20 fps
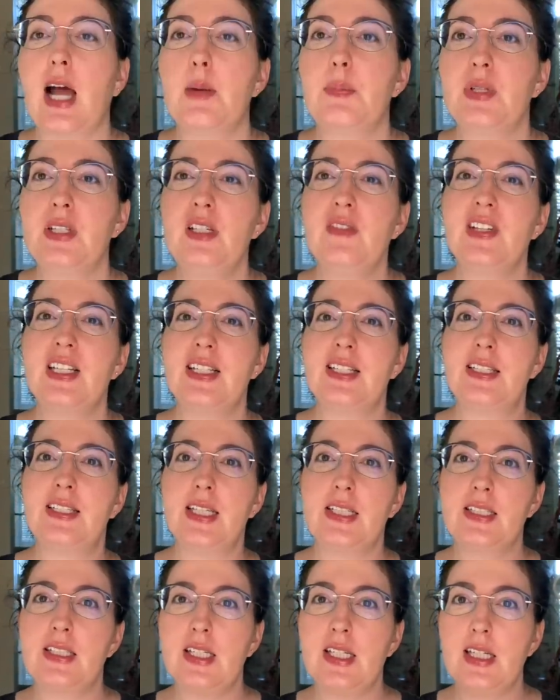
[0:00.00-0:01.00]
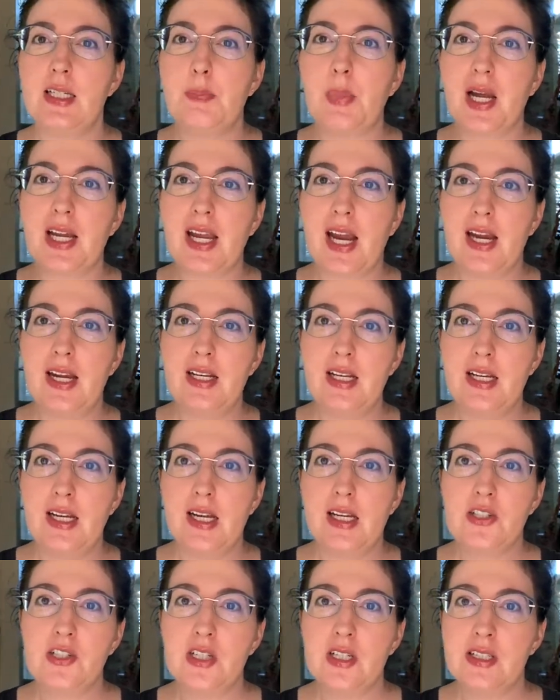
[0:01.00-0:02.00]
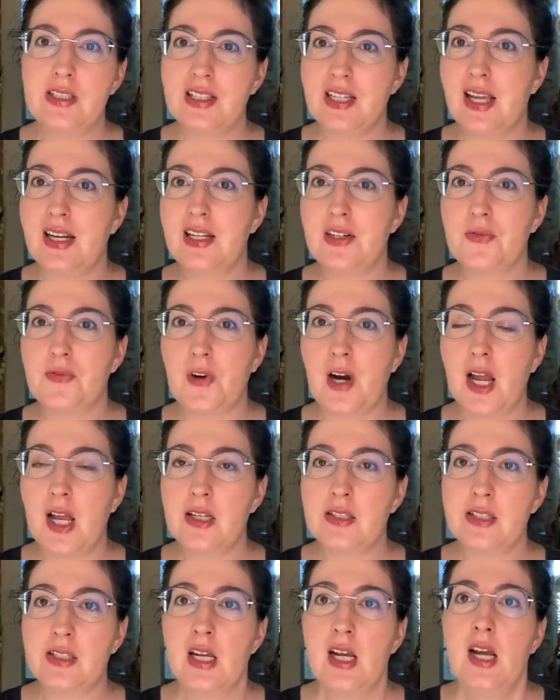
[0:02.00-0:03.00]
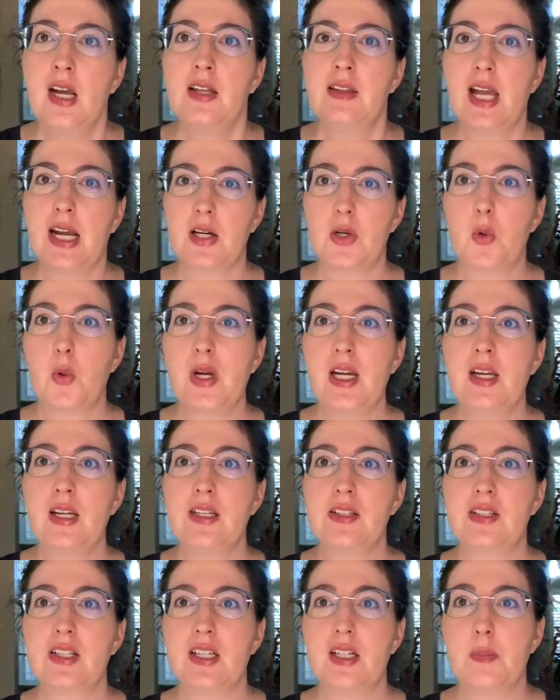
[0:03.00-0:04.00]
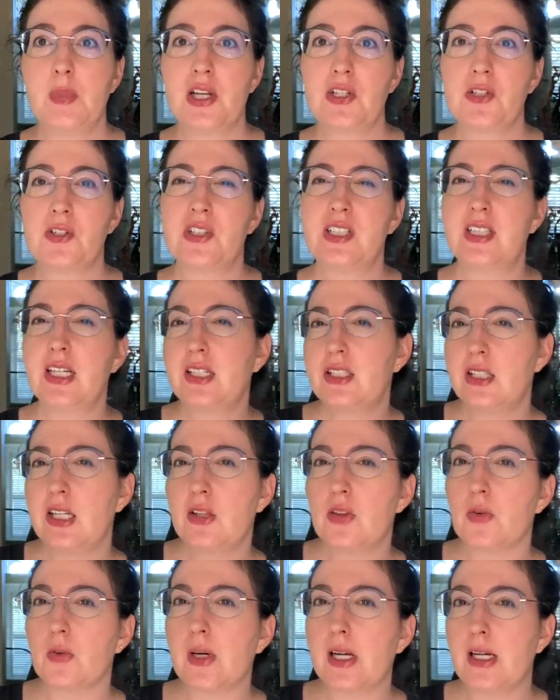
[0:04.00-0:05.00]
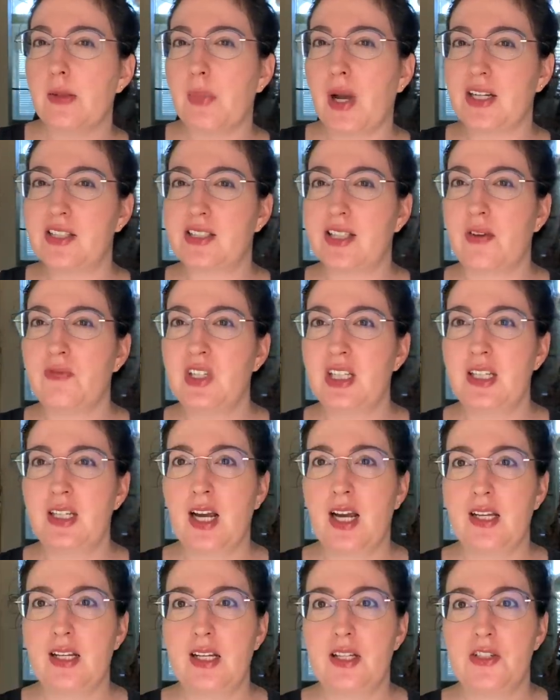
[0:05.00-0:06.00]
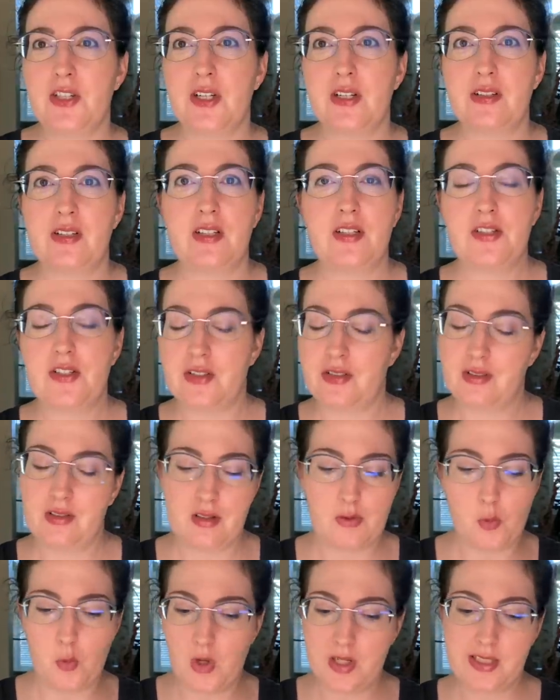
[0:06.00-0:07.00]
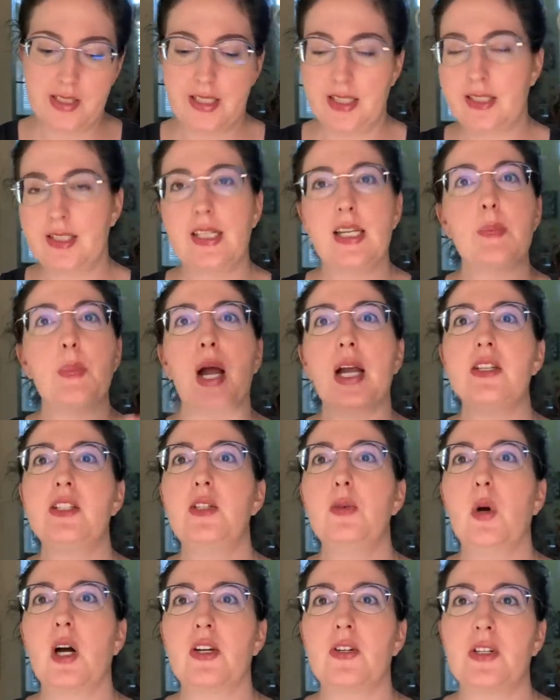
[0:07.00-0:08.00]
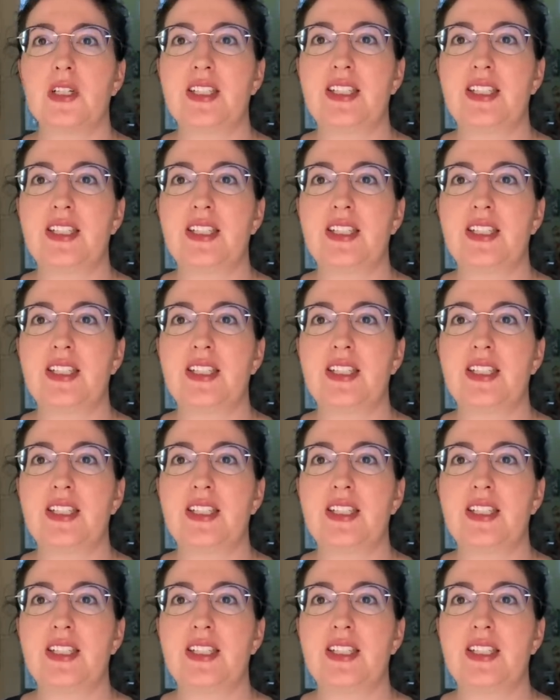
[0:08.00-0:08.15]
I believe it's 60 by 80 inches. And in France, that queen is going to measure 63 by 79 inches. It's just 160 by 200